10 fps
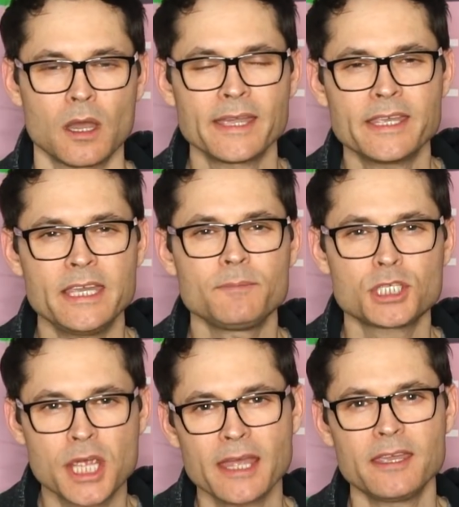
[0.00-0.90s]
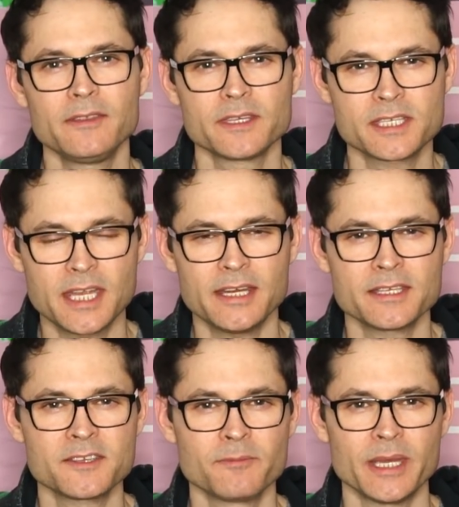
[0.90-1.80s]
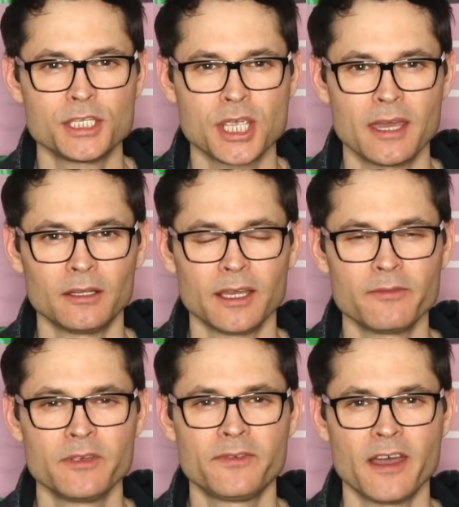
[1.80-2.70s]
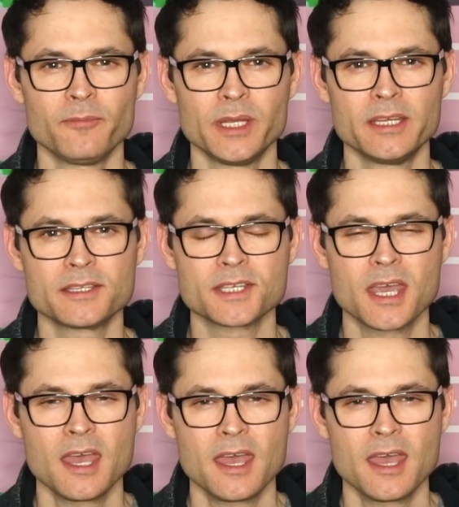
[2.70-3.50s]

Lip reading: I keep checking the status of my channel every 5 minutes,